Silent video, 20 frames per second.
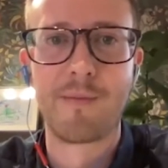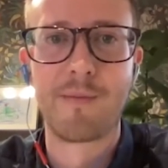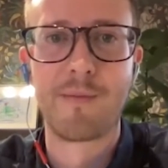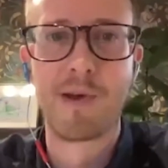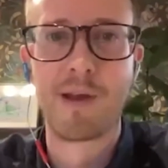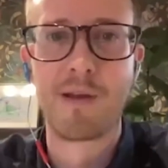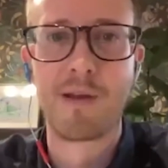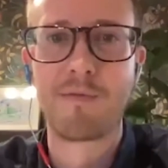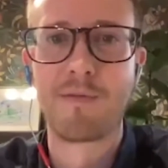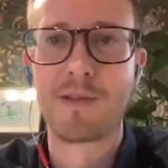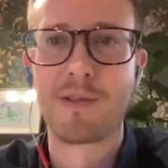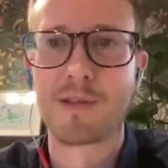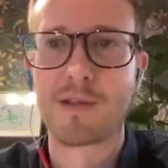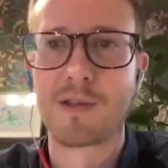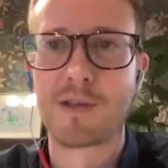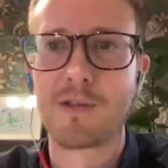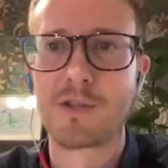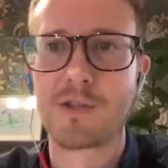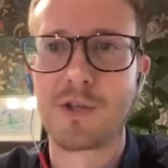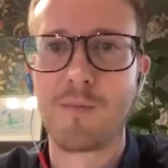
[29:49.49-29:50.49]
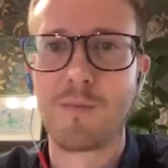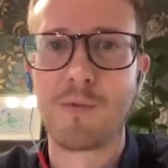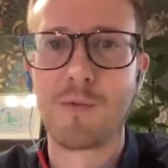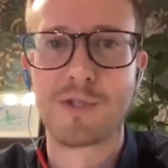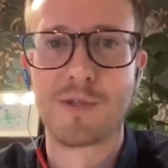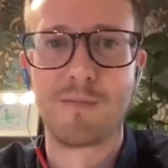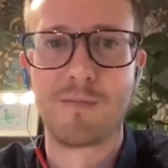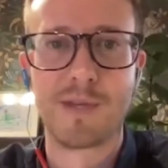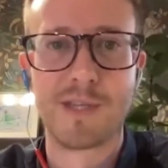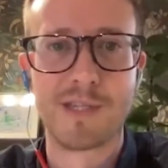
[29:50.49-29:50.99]
benefit the
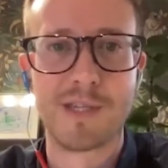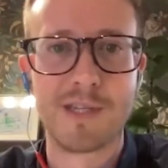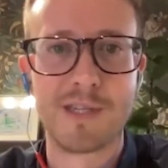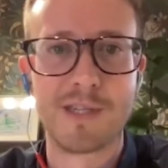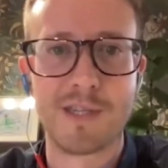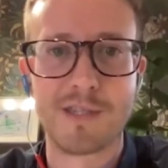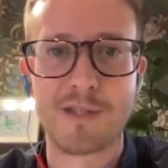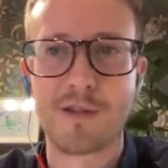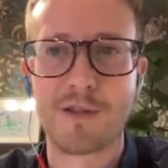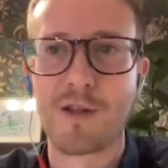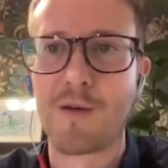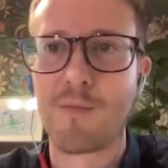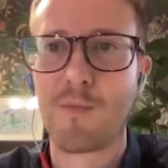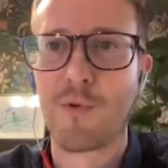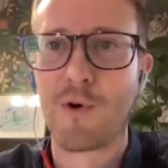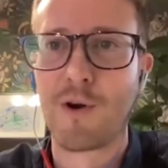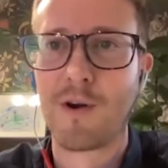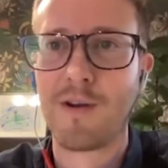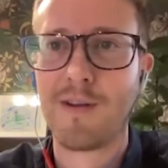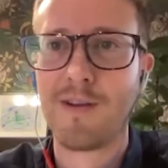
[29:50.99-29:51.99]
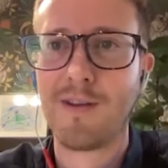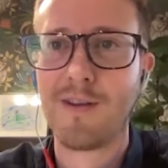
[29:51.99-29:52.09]
consumers and businesses a lot more.